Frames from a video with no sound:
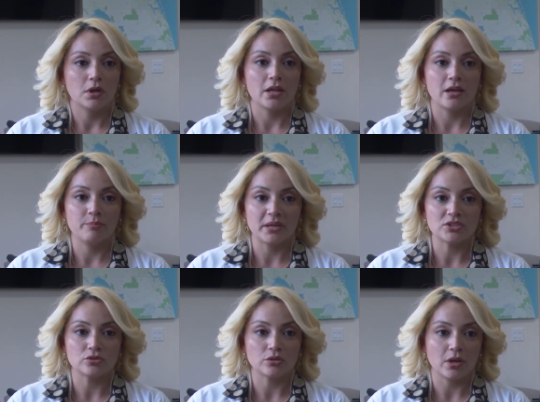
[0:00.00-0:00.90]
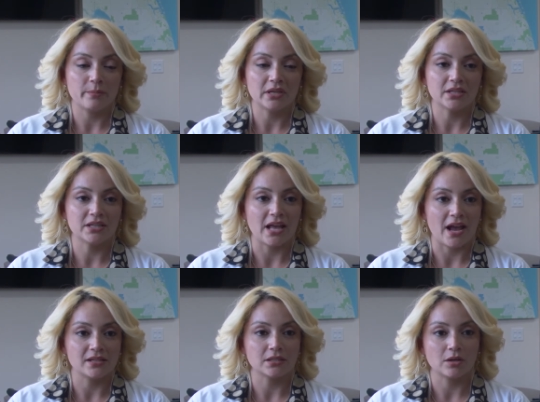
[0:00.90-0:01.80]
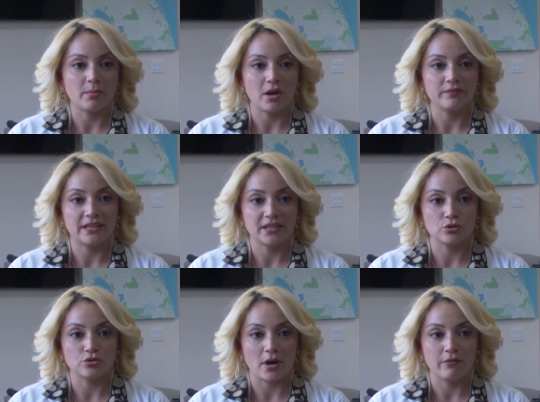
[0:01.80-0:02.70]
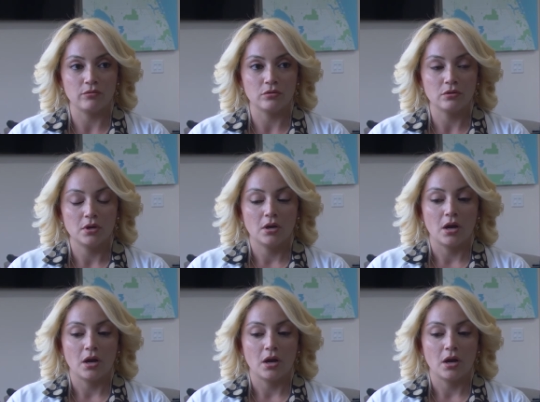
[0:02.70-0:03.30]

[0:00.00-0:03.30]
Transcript: A lot of patients are coming in and asking about if they can travel.